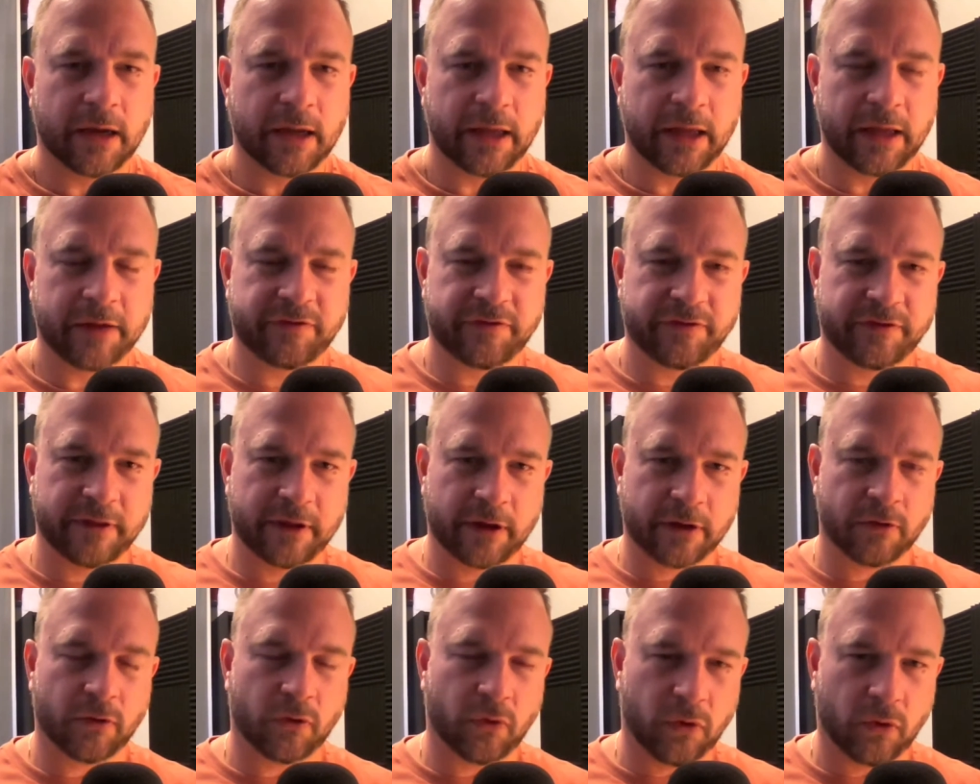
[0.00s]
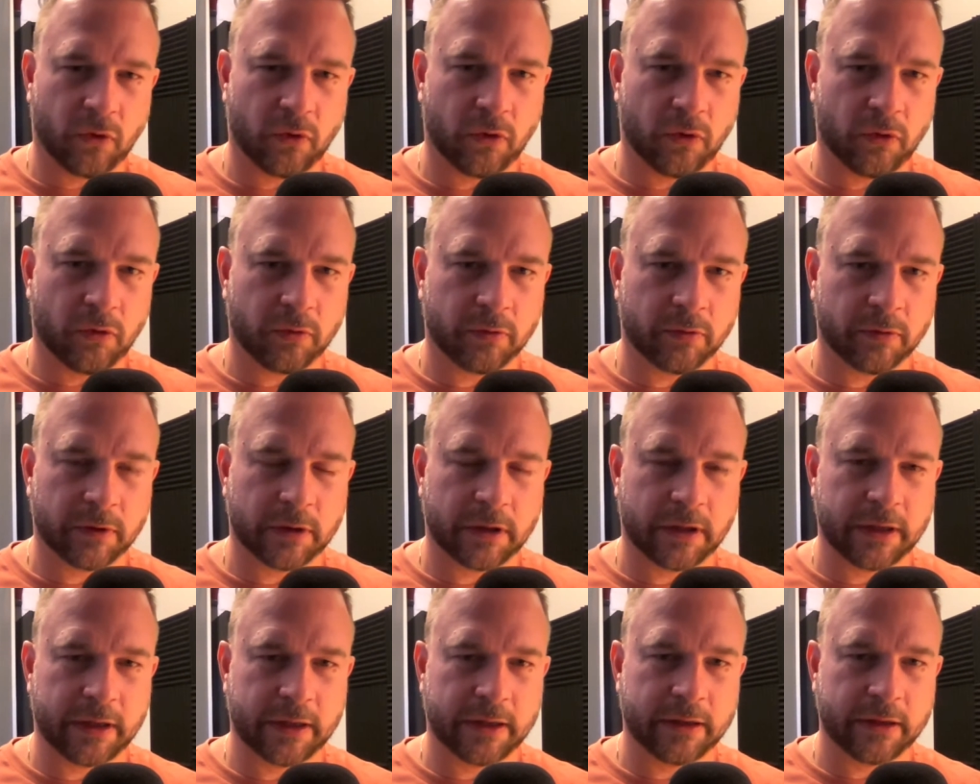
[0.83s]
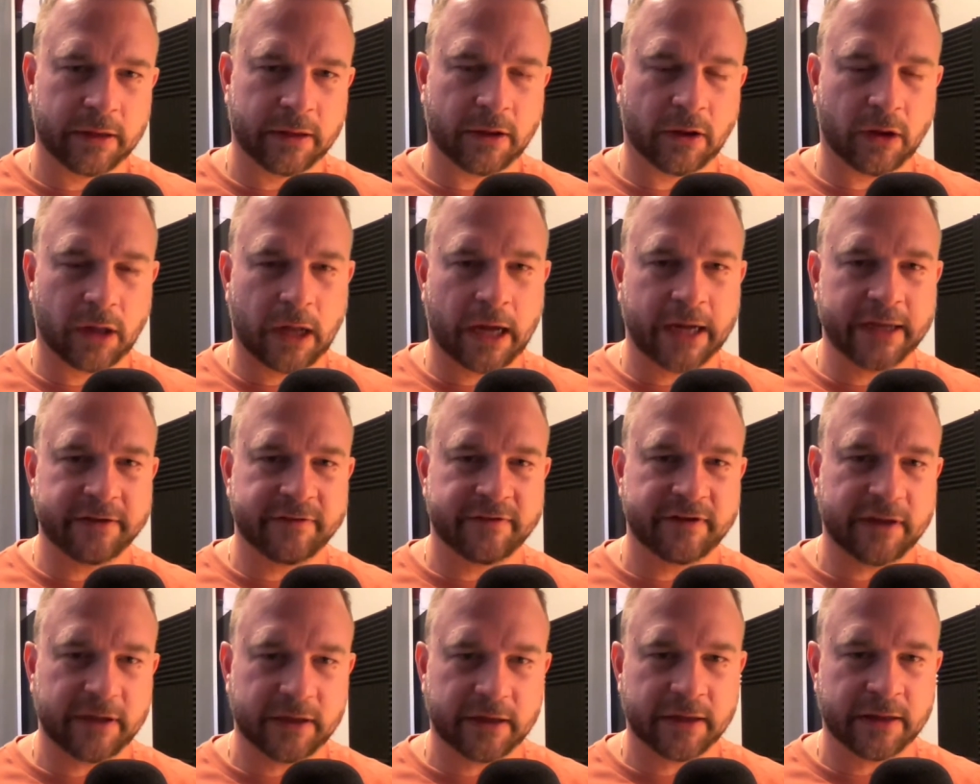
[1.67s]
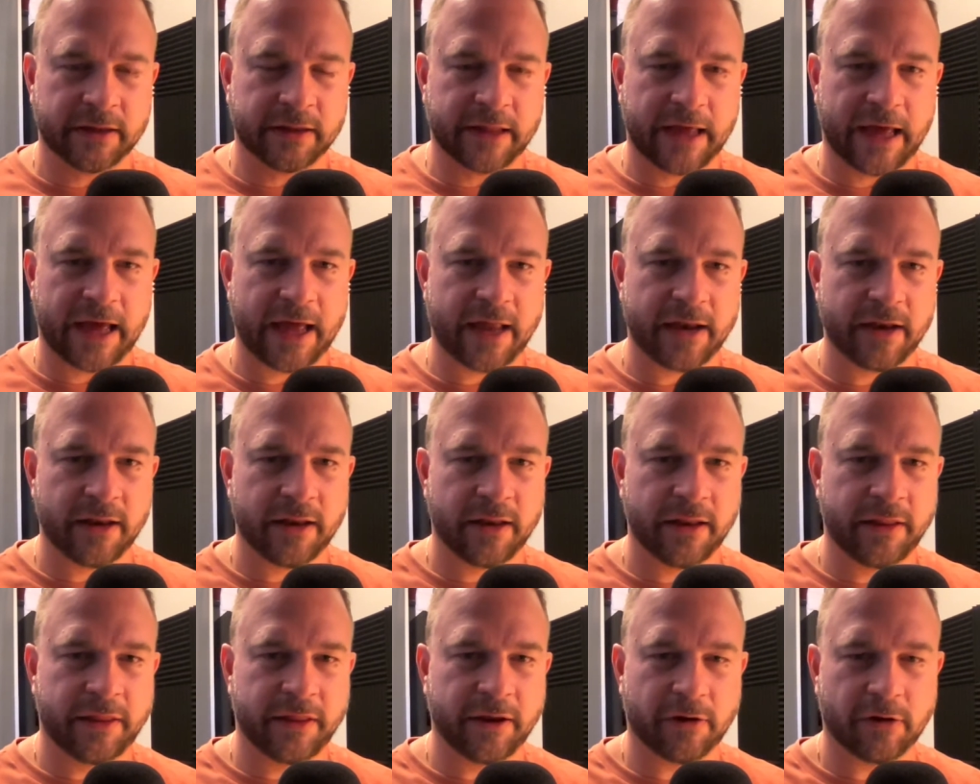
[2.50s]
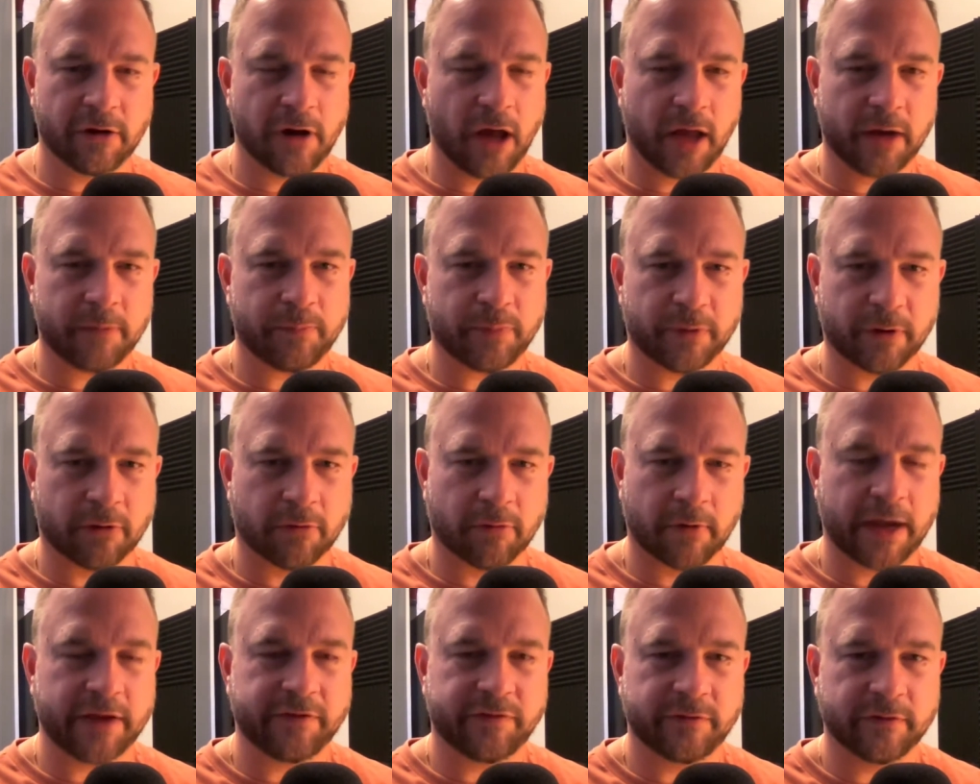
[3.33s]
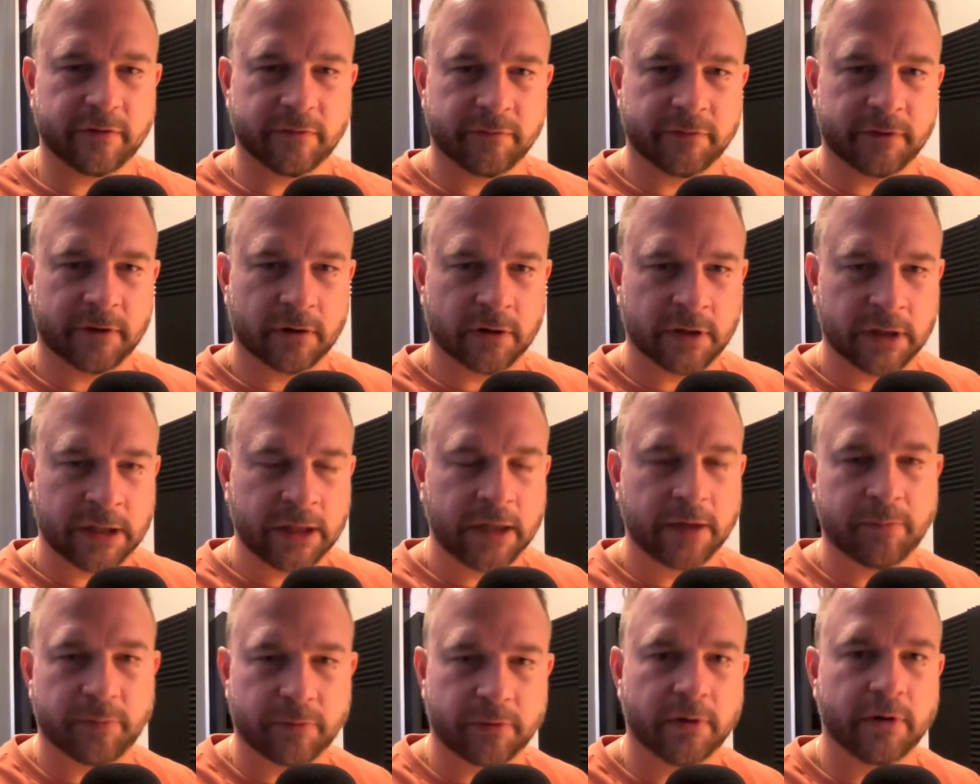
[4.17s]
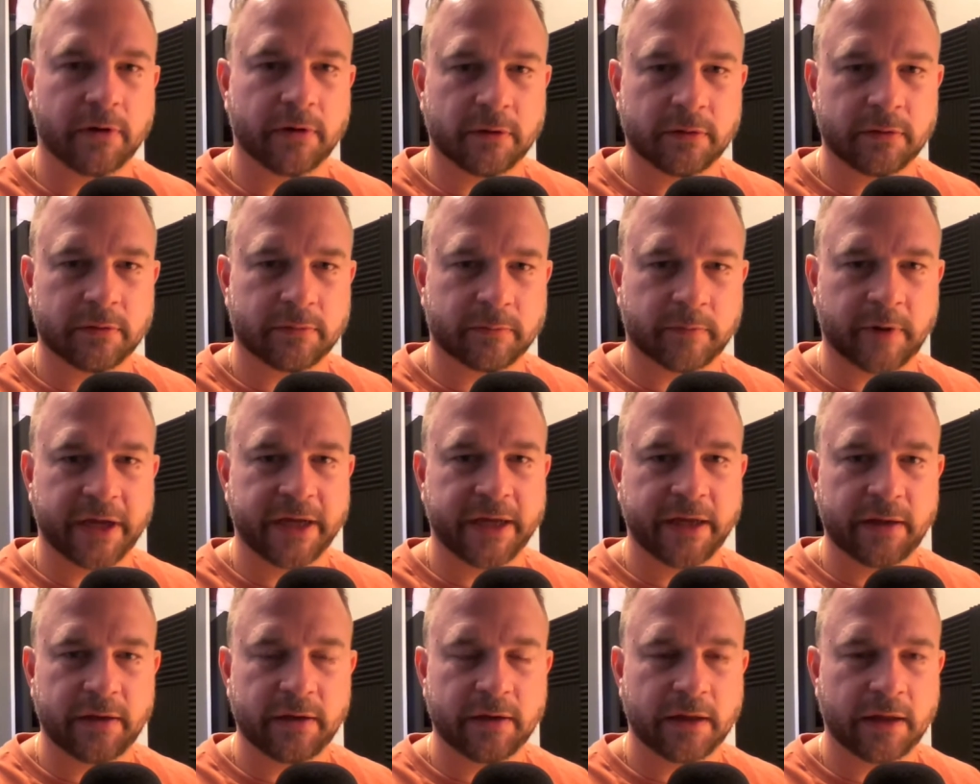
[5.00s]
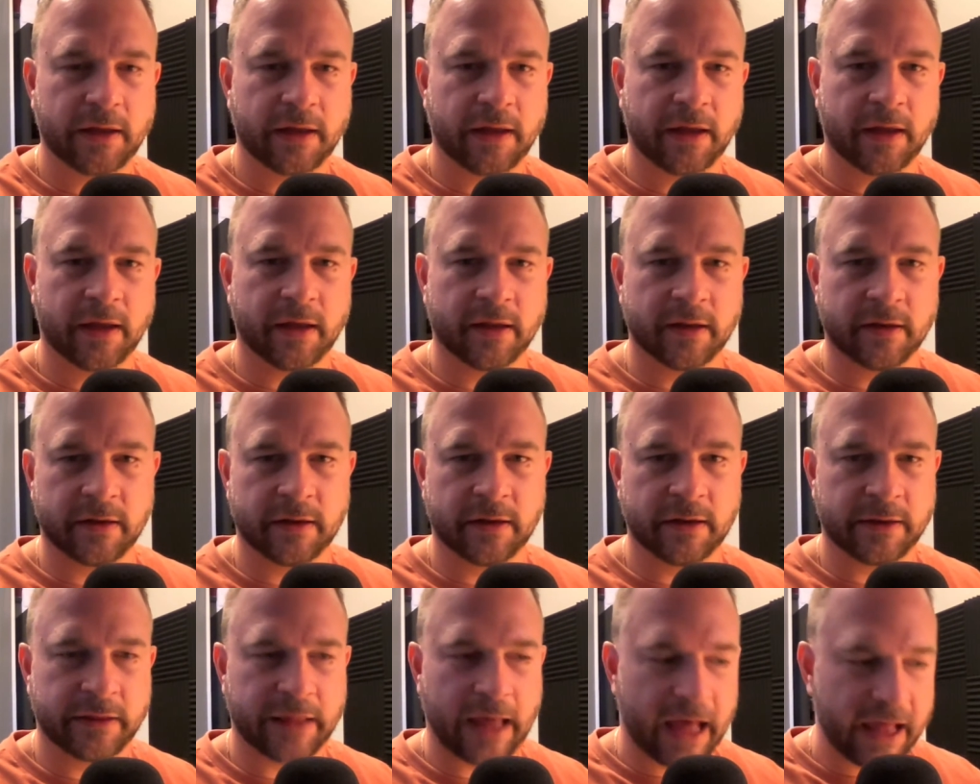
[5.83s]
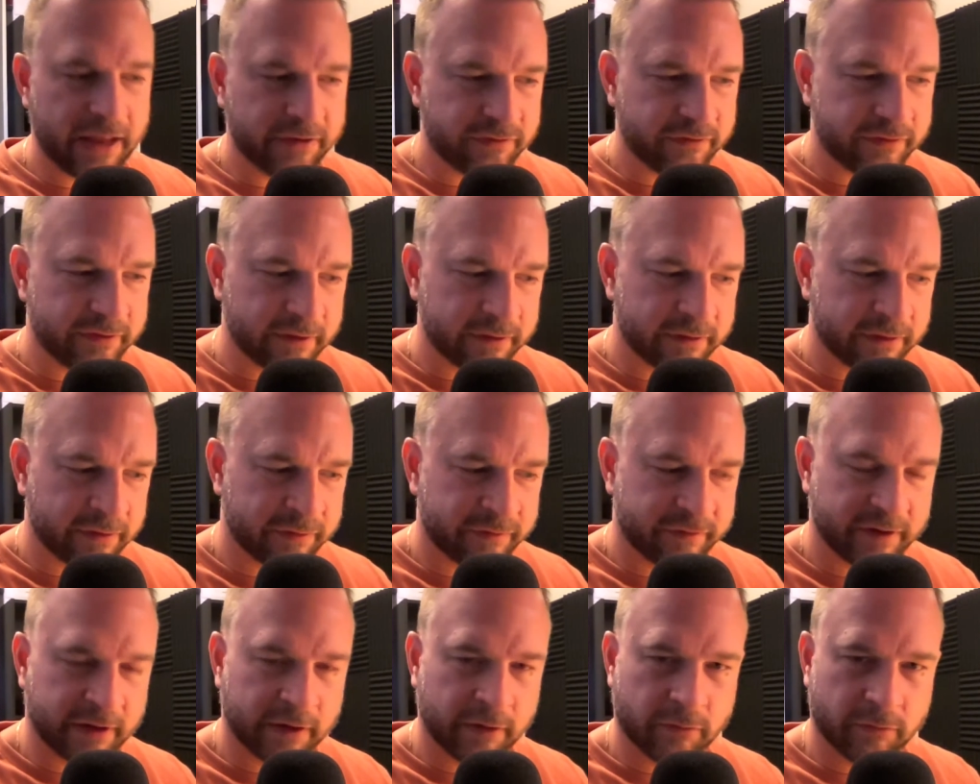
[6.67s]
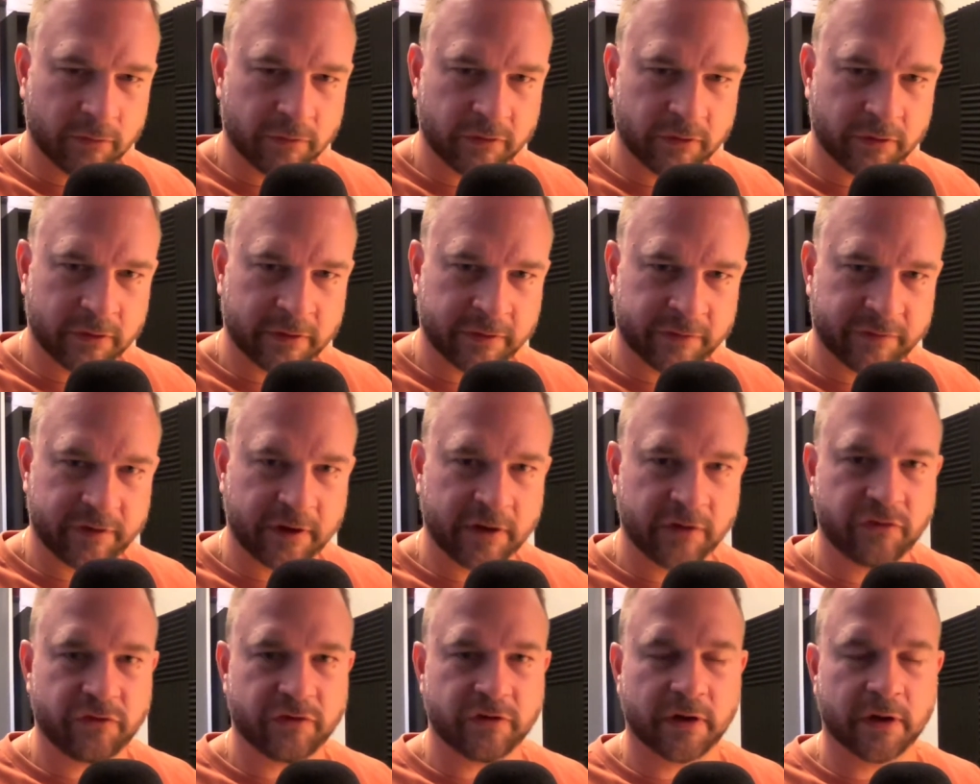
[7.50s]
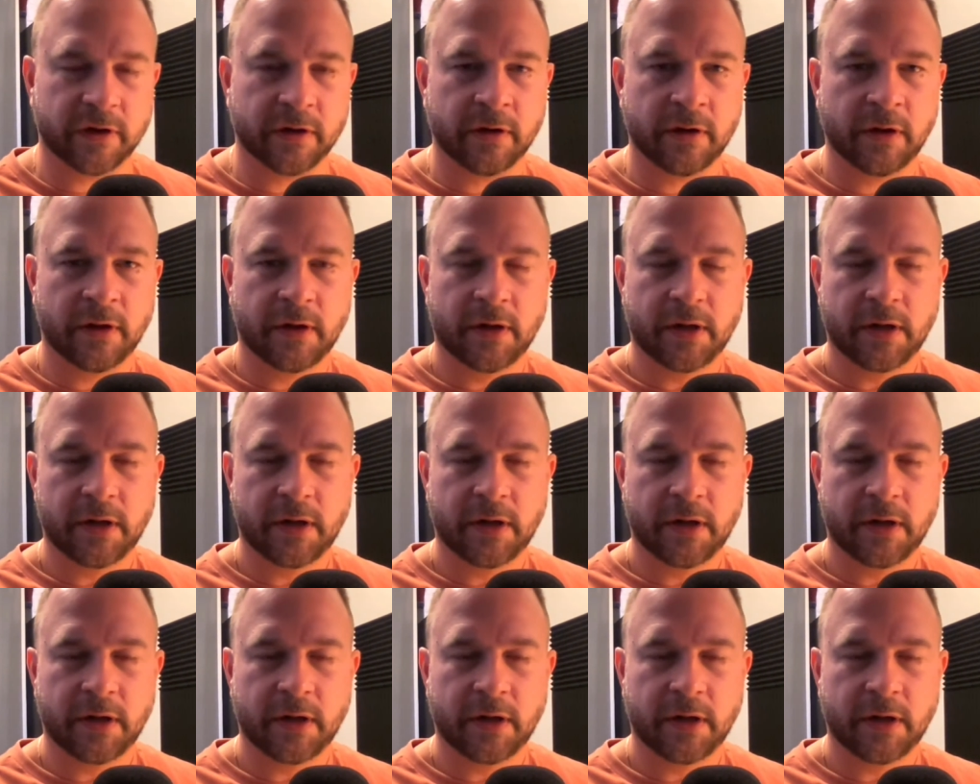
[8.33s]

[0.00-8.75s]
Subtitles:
it's that the idea that they're not progressive, they're liberal, right? And that's the distinction